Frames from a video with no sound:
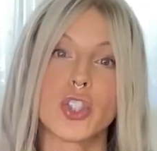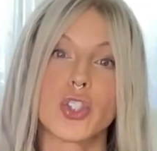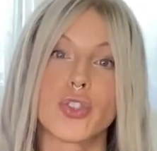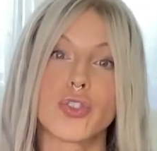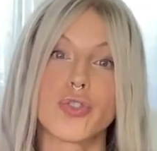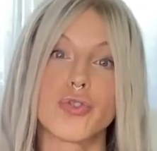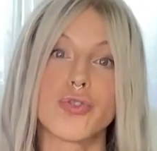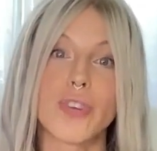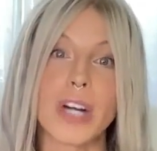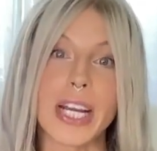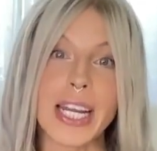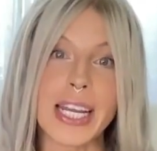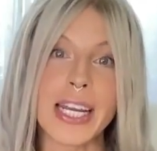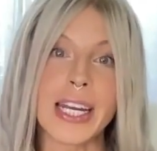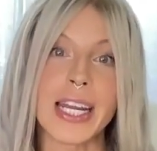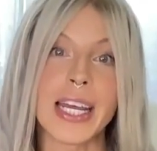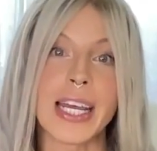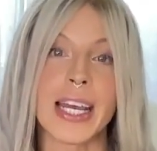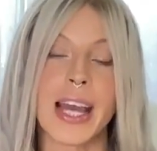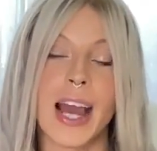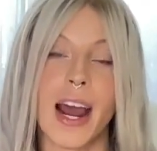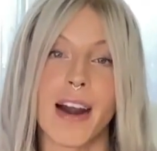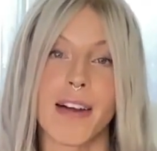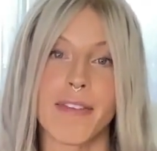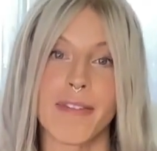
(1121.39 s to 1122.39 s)

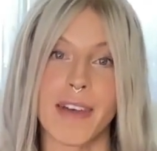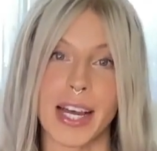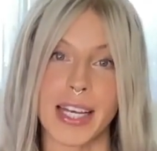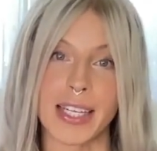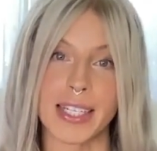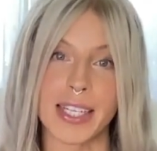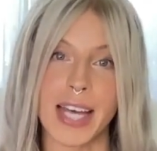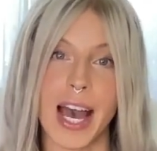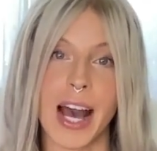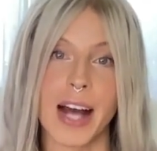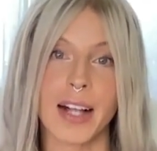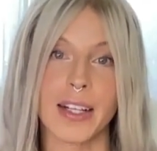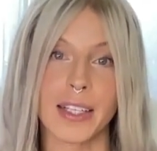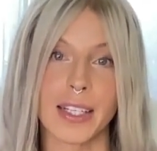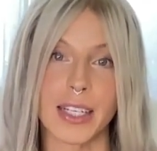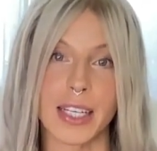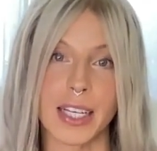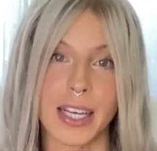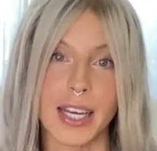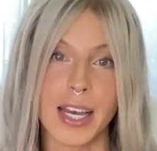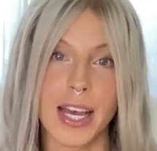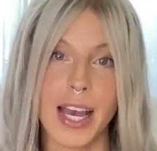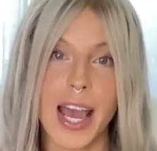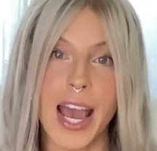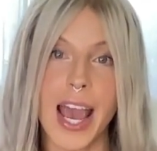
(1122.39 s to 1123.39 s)
draining our
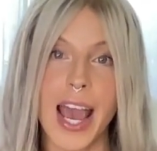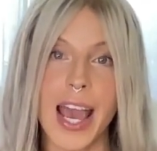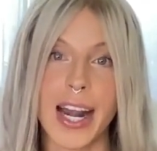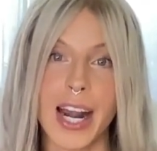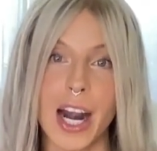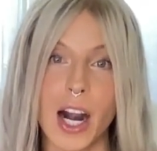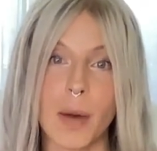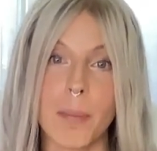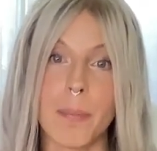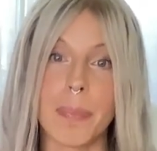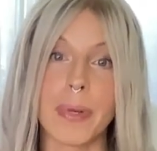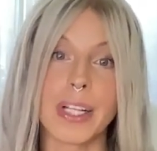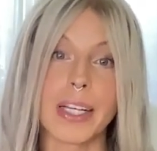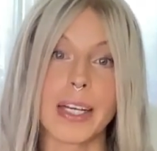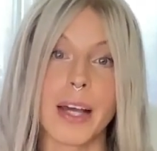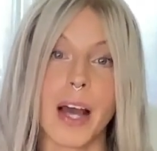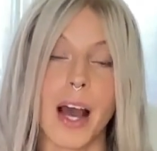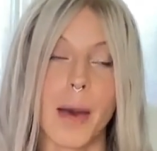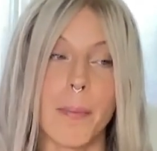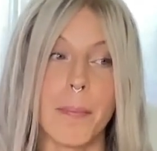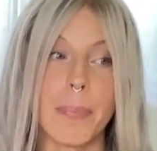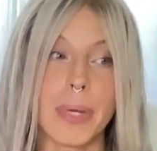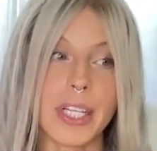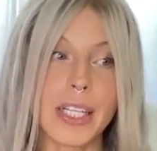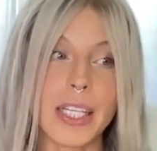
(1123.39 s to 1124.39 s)
vitality and our
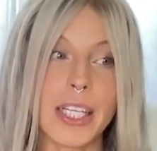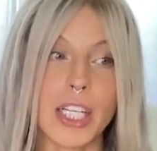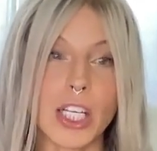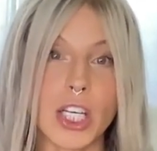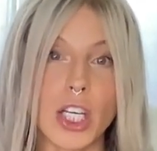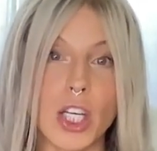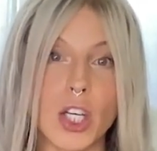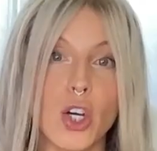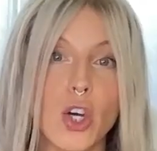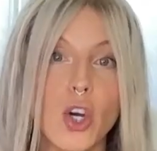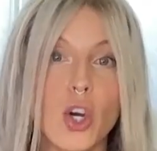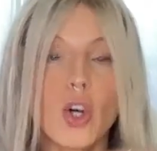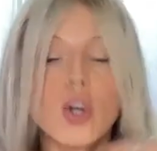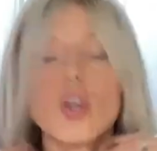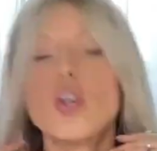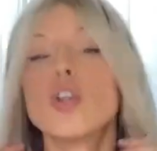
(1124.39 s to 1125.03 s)
ability